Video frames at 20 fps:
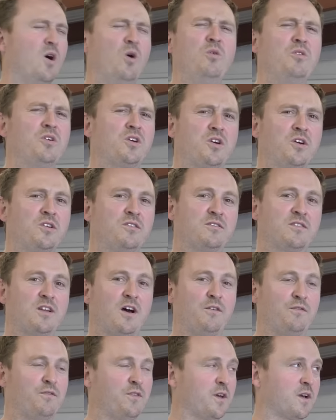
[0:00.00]
all the good
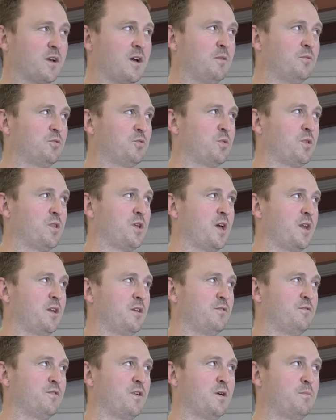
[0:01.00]
stuff that comes with the
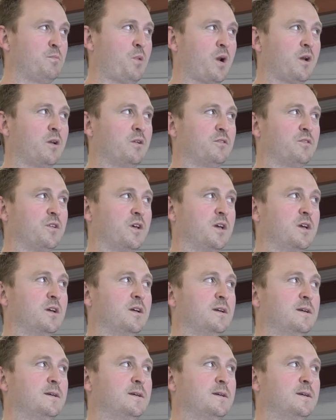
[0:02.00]
end of uh, pregnancy.